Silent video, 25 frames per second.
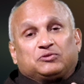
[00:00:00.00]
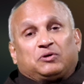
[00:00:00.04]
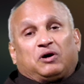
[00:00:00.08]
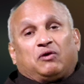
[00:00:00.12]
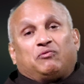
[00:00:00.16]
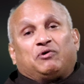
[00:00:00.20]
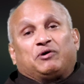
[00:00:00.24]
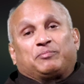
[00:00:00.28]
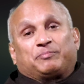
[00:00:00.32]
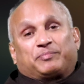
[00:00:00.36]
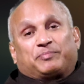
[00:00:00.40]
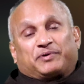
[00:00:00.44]
to
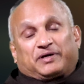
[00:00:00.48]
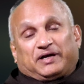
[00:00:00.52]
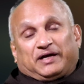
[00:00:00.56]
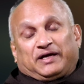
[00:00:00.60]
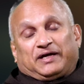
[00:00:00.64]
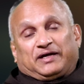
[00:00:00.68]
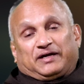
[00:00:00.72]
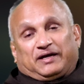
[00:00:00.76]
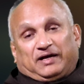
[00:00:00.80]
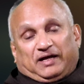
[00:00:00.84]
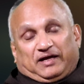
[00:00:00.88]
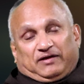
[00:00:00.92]
our
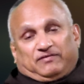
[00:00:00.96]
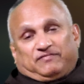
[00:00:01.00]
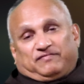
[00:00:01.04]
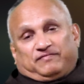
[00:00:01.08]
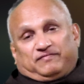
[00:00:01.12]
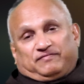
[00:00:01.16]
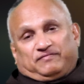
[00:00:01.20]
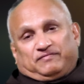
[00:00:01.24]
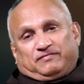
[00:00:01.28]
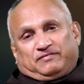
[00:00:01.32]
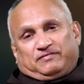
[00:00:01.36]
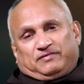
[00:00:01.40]
prayer
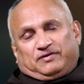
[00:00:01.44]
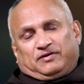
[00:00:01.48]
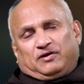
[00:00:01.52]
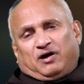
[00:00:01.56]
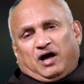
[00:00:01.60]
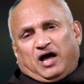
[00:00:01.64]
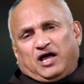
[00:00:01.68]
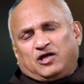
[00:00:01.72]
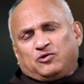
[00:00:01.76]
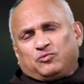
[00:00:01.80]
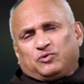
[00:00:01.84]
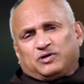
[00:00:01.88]
life?
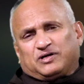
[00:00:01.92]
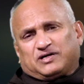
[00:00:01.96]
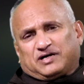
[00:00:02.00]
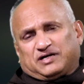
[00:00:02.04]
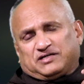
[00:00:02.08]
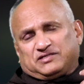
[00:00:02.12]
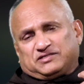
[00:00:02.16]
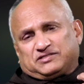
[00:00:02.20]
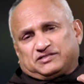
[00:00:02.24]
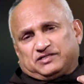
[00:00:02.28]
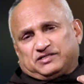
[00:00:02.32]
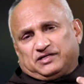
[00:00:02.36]
I would
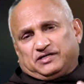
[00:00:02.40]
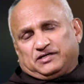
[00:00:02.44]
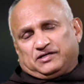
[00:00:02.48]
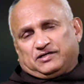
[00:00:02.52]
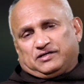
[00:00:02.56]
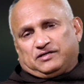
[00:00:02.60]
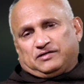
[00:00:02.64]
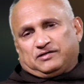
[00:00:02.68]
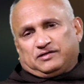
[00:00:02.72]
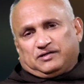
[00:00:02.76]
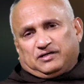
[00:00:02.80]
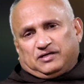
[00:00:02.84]

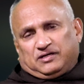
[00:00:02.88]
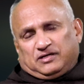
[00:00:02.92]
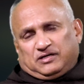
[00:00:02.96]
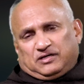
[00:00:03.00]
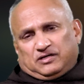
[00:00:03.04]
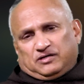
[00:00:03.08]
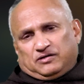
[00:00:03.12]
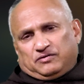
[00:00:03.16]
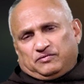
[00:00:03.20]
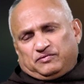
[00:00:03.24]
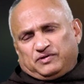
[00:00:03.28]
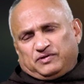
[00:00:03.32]
consider
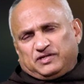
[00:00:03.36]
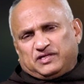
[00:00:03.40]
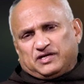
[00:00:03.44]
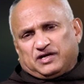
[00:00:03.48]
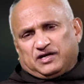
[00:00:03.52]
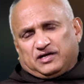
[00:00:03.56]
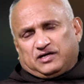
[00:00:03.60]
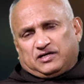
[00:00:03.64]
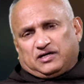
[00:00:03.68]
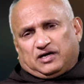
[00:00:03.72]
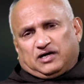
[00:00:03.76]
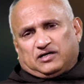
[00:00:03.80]
with
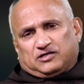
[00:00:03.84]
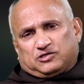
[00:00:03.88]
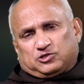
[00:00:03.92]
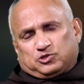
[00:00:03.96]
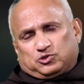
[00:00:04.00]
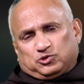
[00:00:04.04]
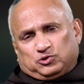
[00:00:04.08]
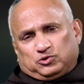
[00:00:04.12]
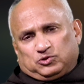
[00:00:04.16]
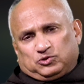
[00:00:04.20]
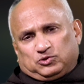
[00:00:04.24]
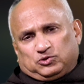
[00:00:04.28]

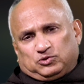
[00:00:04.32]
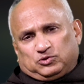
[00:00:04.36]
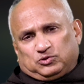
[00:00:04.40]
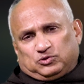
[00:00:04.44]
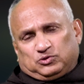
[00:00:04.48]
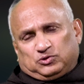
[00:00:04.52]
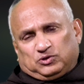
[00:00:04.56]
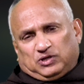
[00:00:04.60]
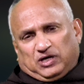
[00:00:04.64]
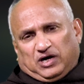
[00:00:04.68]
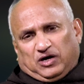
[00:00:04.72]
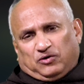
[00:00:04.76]
regard
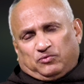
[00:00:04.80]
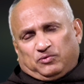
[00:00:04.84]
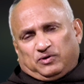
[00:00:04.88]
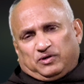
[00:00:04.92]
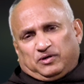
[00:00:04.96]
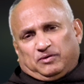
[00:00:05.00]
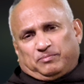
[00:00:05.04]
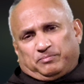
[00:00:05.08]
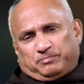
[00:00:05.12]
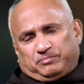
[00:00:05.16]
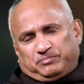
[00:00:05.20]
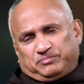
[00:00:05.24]
to
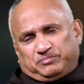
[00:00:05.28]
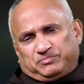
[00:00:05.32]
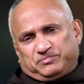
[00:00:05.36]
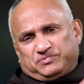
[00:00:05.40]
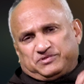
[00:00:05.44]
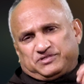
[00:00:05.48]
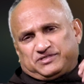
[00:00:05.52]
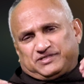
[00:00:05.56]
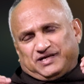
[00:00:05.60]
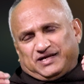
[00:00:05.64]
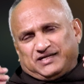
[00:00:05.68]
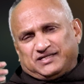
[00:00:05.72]
our
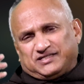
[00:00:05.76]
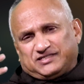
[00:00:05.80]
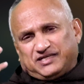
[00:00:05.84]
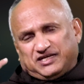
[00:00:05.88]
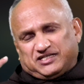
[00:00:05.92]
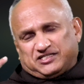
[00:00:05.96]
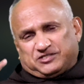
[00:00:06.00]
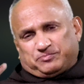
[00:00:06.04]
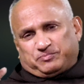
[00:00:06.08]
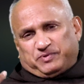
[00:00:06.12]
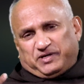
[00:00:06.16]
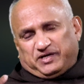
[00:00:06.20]
sense
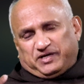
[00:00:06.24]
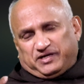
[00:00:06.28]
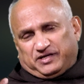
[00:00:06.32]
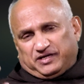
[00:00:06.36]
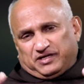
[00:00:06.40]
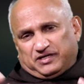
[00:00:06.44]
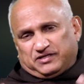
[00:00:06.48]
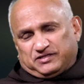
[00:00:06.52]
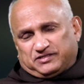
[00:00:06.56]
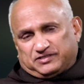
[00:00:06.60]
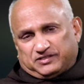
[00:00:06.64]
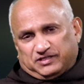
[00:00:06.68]

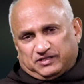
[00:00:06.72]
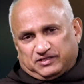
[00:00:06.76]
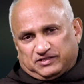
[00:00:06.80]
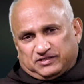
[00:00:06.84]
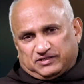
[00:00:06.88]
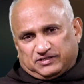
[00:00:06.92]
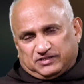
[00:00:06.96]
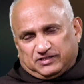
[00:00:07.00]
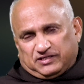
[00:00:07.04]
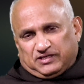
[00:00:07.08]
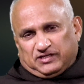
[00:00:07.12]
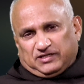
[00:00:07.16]

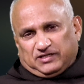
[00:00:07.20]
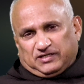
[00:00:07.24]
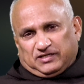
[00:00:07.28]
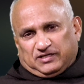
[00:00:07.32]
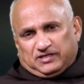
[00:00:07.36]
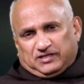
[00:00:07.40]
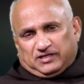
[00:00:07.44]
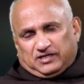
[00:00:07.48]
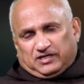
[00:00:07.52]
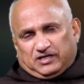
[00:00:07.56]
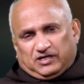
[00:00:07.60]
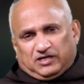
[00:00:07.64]
experiences,
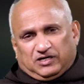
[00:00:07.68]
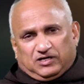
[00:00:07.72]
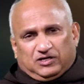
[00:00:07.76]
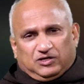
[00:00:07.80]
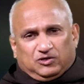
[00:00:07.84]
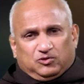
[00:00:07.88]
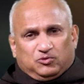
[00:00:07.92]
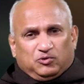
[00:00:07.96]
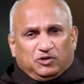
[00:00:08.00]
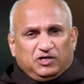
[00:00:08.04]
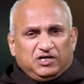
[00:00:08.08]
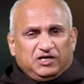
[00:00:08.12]

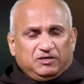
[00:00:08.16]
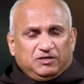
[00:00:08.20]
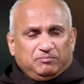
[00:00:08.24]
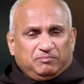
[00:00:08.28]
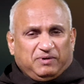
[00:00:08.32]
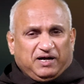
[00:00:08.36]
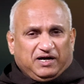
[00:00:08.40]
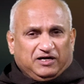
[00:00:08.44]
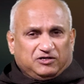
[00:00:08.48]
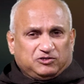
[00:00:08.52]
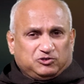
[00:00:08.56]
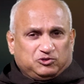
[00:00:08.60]
going
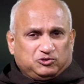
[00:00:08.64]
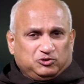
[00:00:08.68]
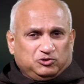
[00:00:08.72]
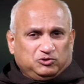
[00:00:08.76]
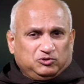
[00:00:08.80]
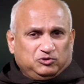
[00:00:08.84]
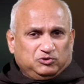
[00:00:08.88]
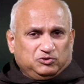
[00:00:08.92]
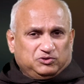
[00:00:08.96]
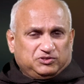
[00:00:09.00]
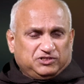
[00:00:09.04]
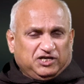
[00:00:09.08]
back
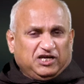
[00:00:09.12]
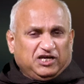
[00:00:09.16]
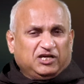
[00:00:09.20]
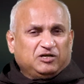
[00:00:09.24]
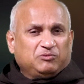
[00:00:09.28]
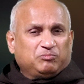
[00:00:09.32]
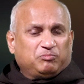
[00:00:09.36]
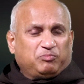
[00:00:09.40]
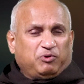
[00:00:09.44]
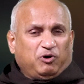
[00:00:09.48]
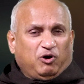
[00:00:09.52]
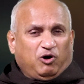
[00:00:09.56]
to
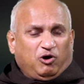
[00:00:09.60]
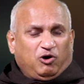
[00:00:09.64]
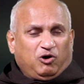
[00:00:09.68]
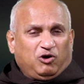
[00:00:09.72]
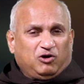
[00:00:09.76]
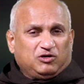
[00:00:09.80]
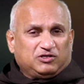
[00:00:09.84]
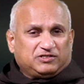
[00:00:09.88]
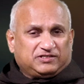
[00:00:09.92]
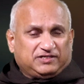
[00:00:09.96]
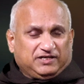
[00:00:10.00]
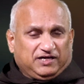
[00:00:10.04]
St.
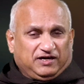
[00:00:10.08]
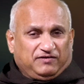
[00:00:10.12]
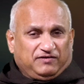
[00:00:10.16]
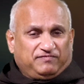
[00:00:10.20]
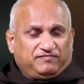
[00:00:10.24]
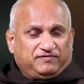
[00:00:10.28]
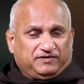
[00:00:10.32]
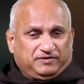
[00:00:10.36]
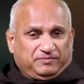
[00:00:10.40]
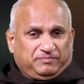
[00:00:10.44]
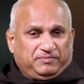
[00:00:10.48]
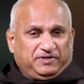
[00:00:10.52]
Paul's
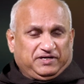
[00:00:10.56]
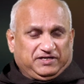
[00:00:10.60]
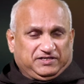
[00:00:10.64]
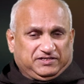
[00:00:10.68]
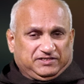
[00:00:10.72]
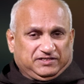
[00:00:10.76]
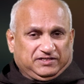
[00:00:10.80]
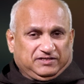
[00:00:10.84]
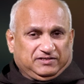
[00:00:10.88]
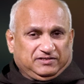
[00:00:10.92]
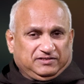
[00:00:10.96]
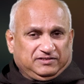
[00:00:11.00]

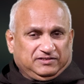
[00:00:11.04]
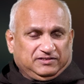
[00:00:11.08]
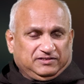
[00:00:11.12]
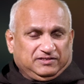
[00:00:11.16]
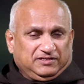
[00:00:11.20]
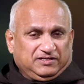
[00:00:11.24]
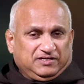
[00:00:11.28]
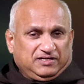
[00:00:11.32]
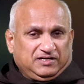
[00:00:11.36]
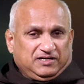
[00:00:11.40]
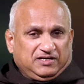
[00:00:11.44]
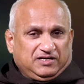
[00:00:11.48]
affirmation,
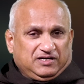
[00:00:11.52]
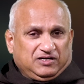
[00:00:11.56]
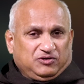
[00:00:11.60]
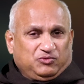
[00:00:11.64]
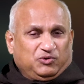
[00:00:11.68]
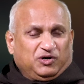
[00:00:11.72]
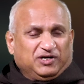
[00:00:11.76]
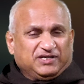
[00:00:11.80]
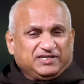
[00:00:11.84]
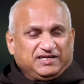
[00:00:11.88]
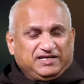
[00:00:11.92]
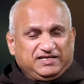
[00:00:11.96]

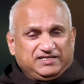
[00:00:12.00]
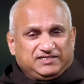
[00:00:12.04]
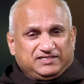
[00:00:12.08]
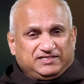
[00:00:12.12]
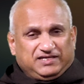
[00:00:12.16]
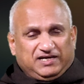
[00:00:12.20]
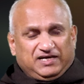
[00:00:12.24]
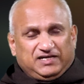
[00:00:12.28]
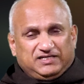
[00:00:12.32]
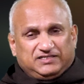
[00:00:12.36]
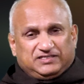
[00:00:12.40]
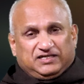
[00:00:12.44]
what he
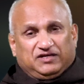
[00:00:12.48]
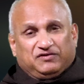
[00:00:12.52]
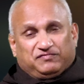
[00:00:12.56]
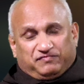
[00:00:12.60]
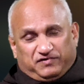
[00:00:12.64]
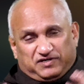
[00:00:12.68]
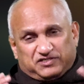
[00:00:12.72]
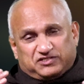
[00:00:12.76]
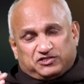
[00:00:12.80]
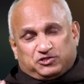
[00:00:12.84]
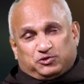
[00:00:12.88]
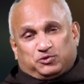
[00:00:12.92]
says in
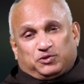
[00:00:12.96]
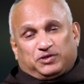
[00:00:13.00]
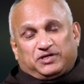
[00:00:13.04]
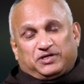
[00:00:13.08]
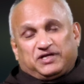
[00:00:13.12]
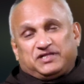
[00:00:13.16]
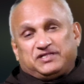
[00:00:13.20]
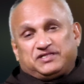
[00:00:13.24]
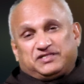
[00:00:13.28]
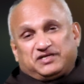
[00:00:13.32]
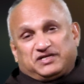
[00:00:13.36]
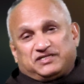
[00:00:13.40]
1
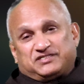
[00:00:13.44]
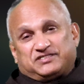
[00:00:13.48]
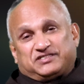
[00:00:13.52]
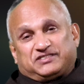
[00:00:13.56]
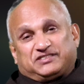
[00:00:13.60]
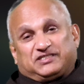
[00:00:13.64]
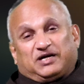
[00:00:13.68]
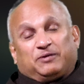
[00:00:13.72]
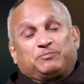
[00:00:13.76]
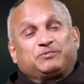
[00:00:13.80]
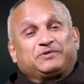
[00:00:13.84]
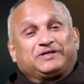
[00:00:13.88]

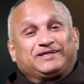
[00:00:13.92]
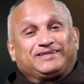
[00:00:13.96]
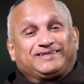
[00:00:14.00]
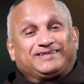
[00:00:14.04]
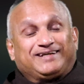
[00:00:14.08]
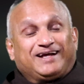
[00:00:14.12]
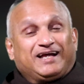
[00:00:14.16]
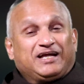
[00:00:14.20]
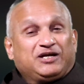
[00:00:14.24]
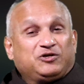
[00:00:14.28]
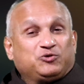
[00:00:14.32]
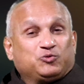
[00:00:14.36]
Corinthians chapter
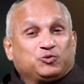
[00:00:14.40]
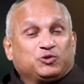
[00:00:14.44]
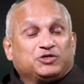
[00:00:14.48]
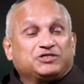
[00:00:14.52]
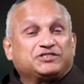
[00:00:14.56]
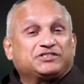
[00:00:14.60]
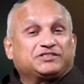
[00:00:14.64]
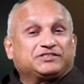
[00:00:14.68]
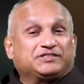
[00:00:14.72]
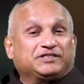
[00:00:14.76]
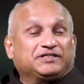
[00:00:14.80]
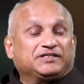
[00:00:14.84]
10,
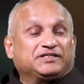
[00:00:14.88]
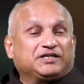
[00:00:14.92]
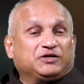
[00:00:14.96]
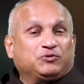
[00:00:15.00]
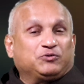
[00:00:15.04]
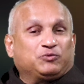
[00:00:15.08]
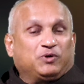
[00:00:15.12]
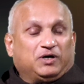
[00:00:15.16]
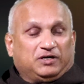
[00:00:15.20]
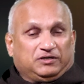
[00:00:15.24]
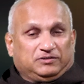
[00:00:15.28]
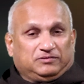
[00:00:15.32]
verse
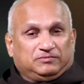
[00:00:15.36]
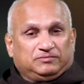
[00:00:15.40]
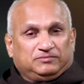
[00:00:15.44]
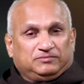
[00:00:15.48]
31.